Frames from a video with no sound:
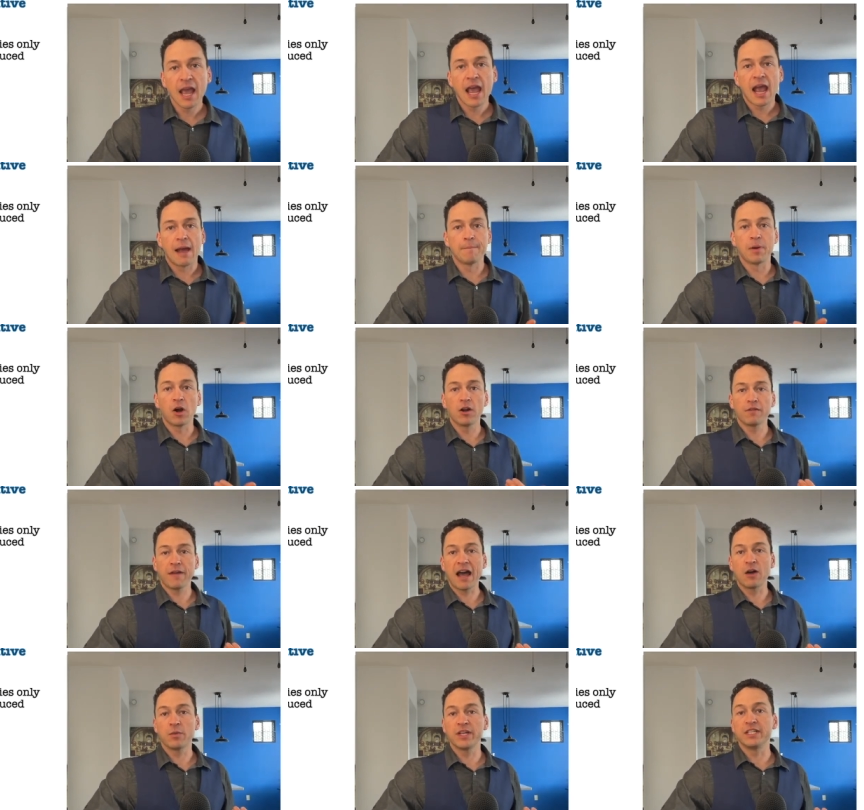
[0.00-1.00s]
And part of
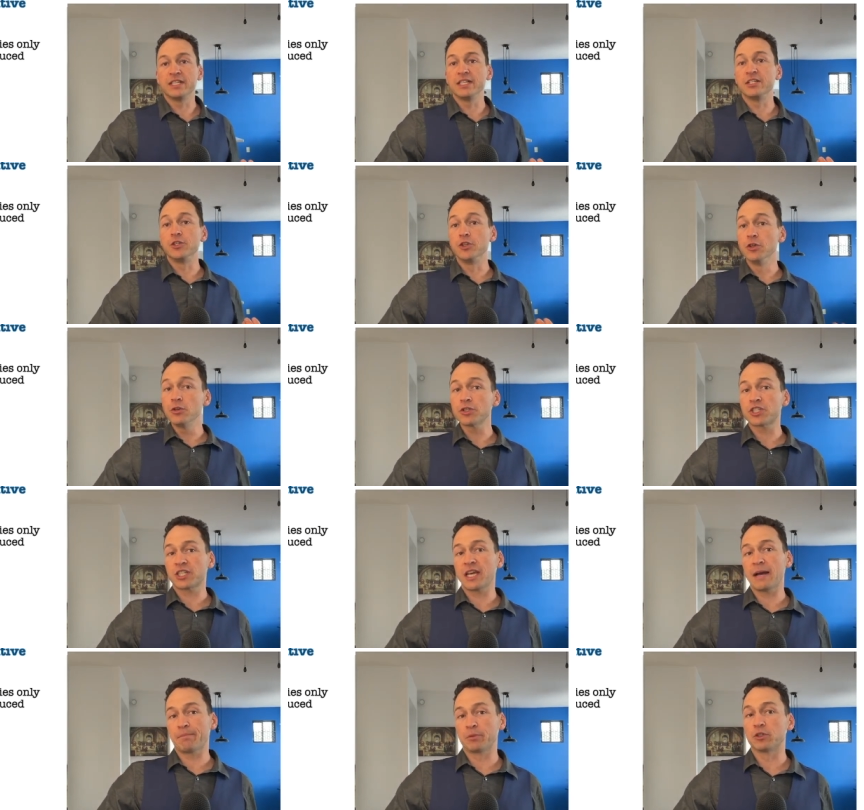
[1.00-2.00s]
how we
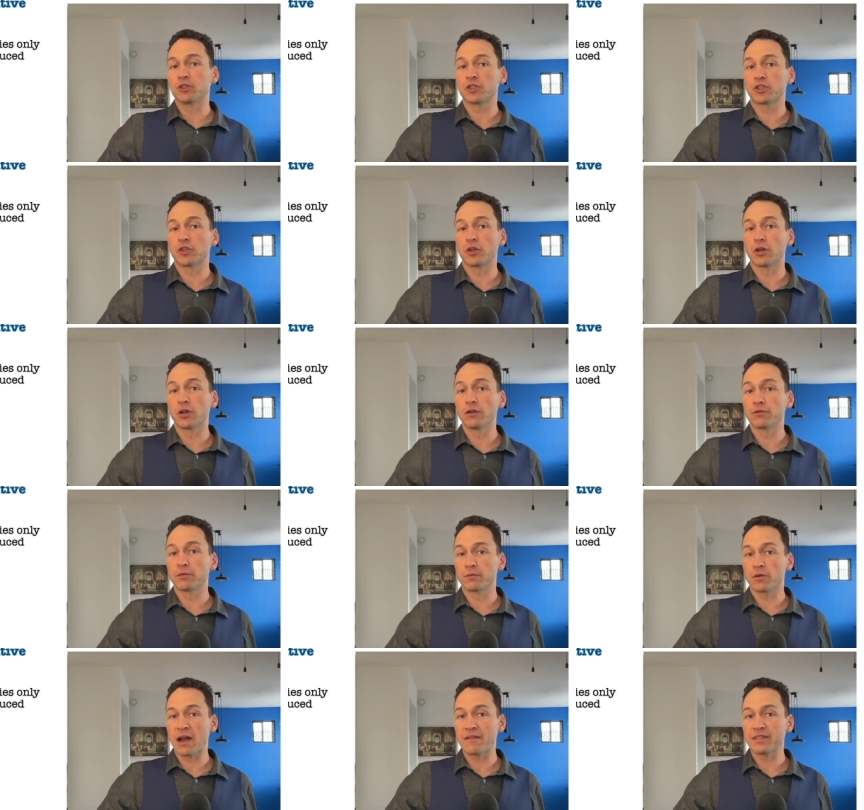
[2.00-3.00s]
deduced Kepler's third
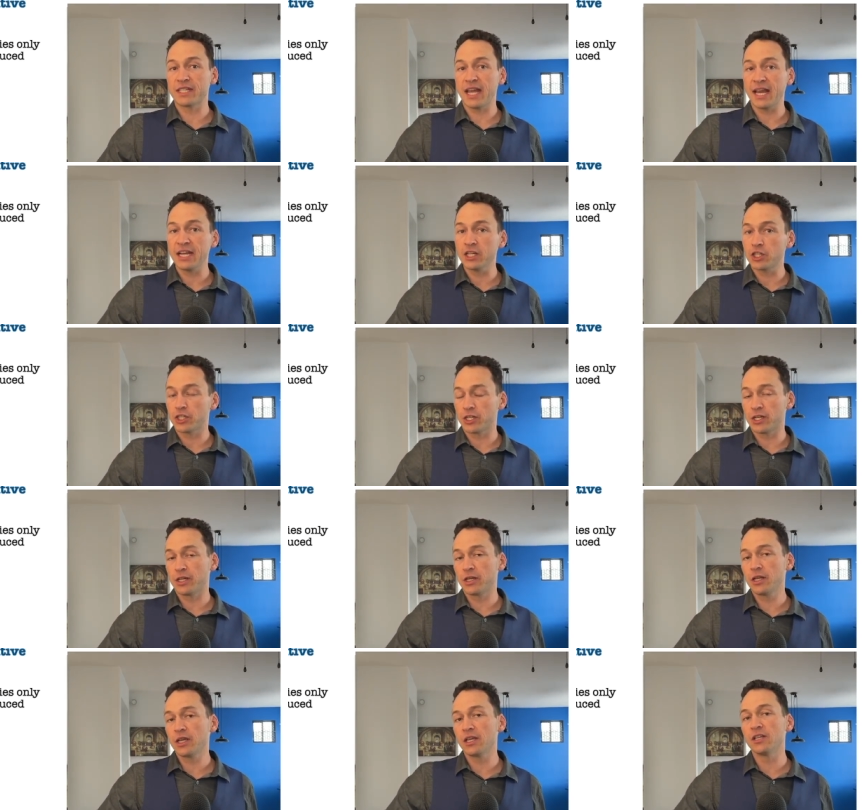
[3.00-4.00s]
from
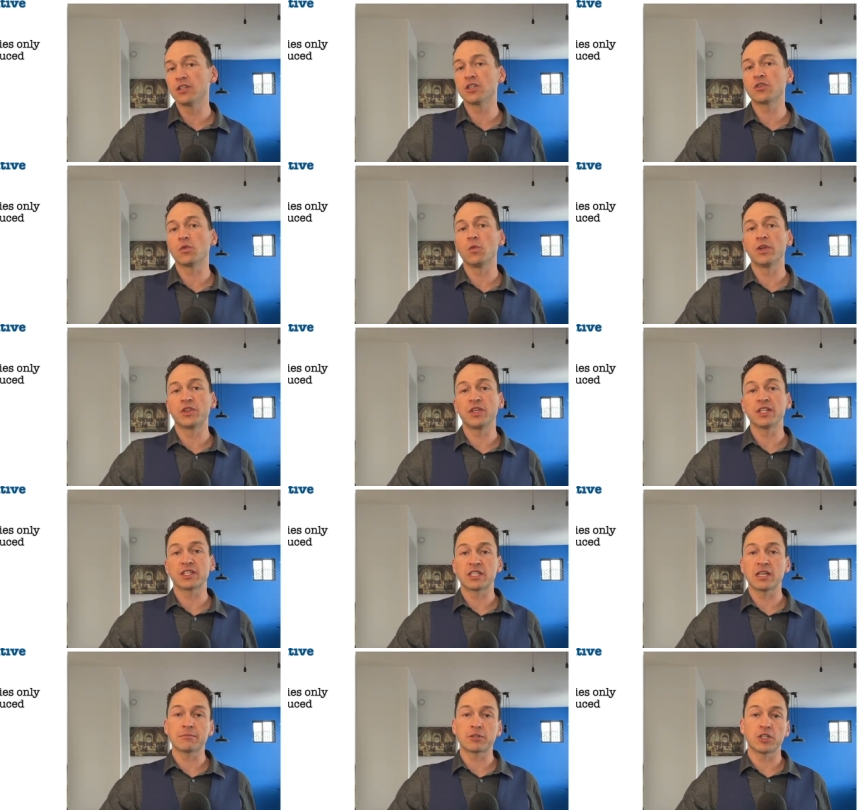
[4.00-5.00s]
gravitation is with the
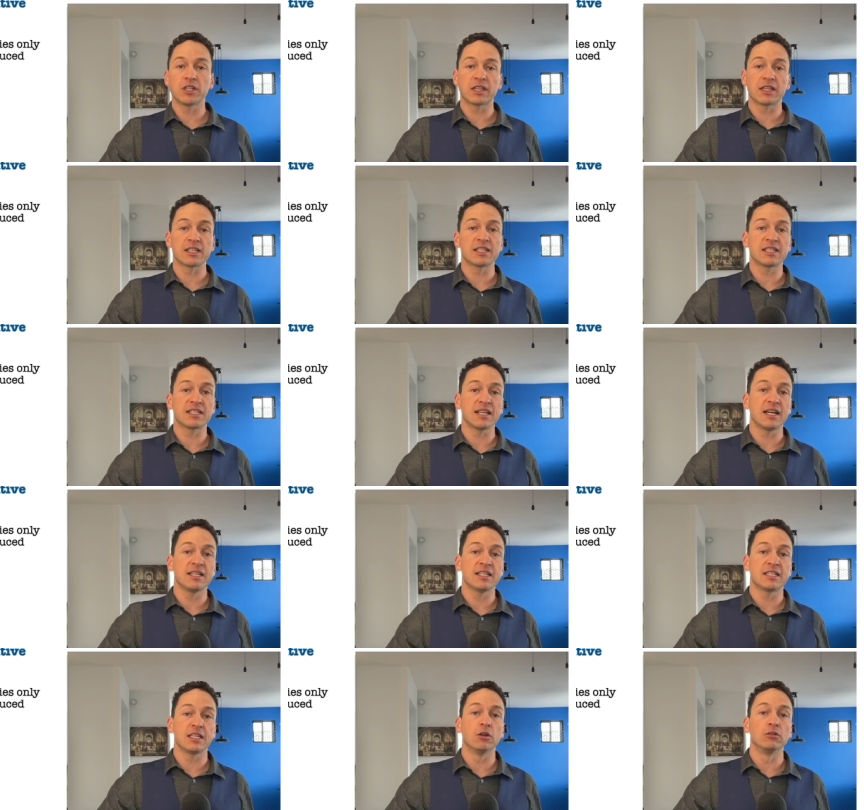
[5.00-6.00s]
assumption that the
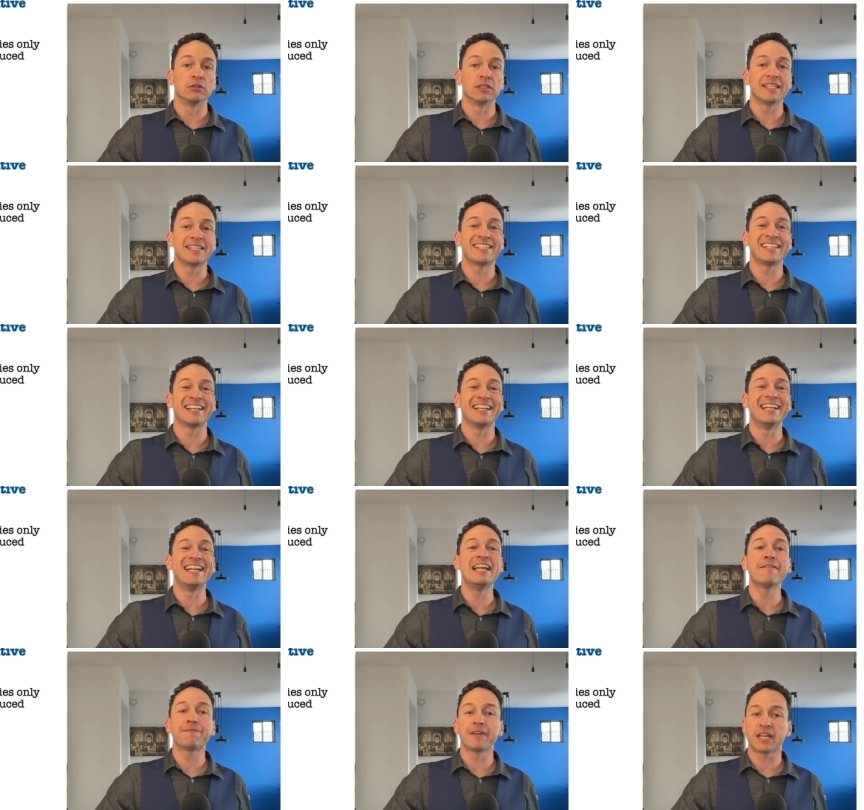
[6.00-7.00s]
sun is the only
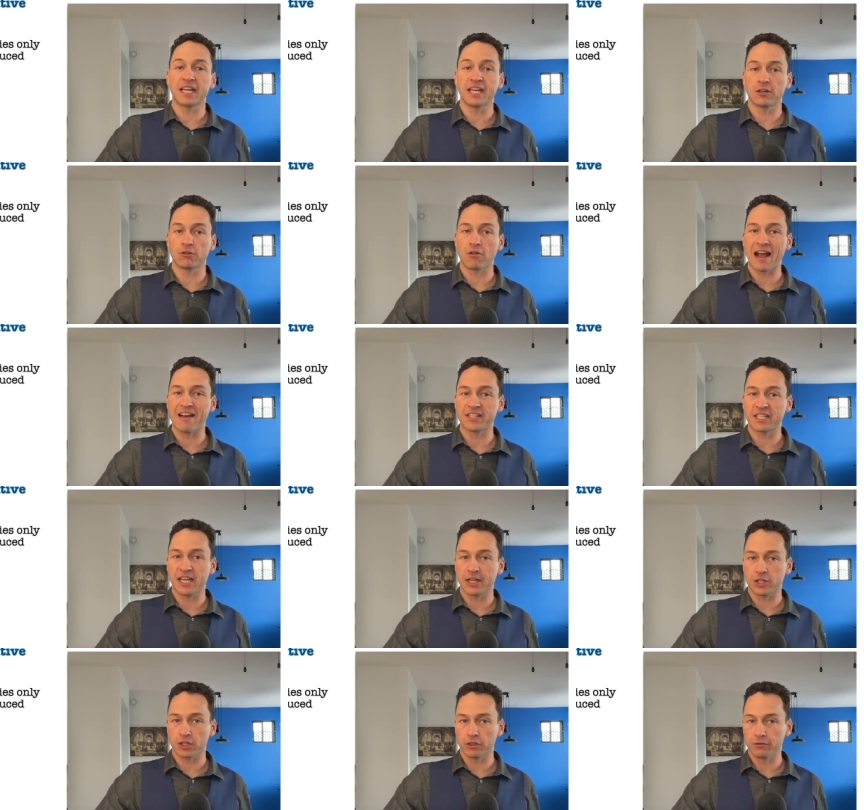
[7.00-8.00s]
significant
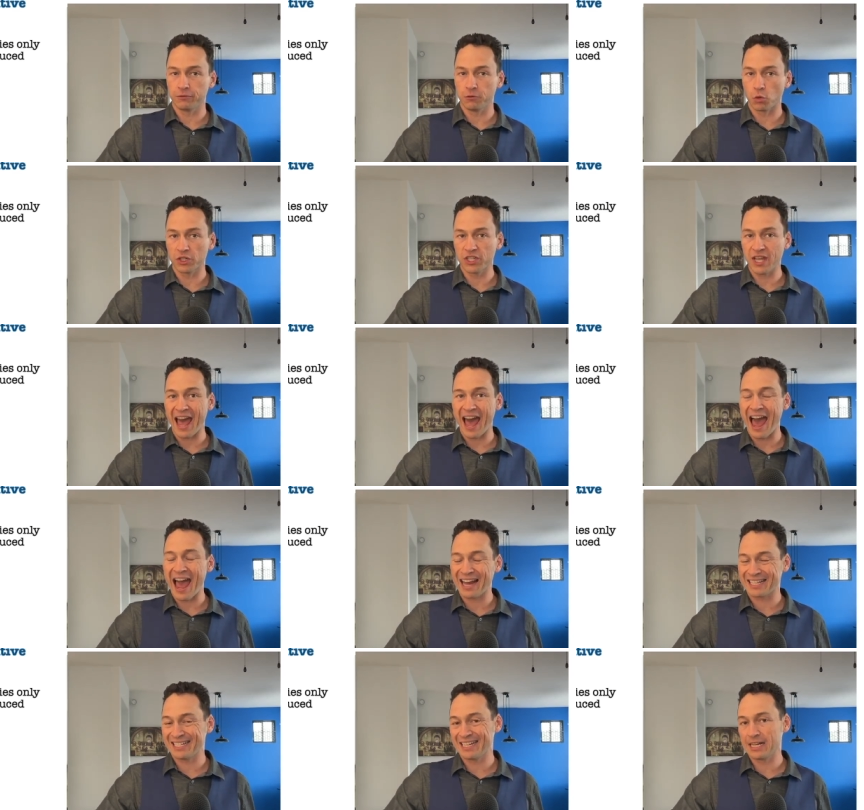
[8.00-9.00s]
gravitational force
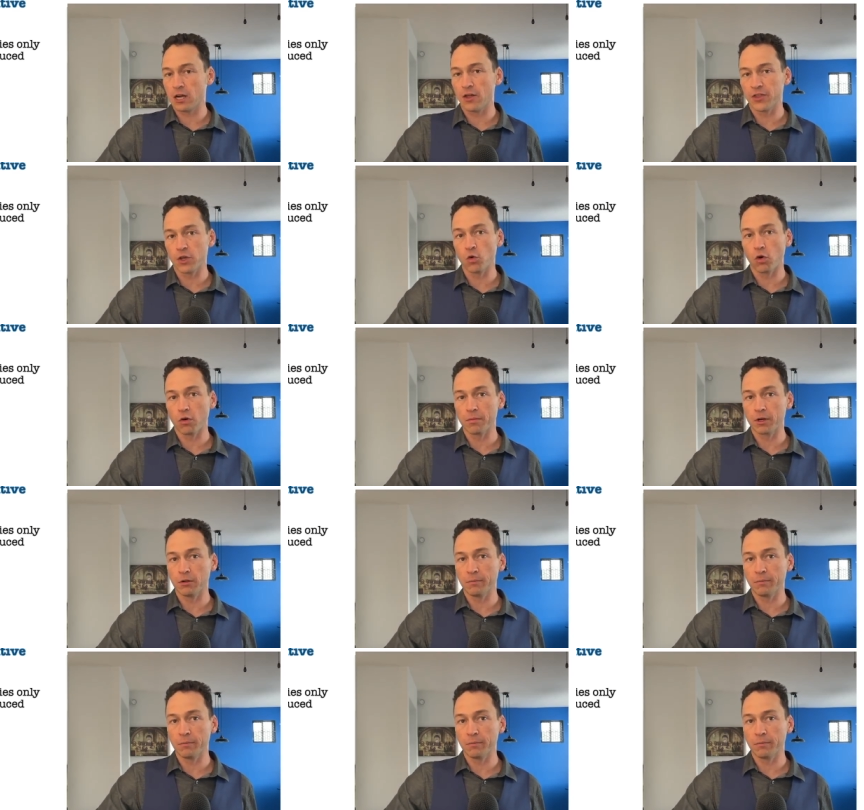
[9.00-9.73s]
acting on the orbital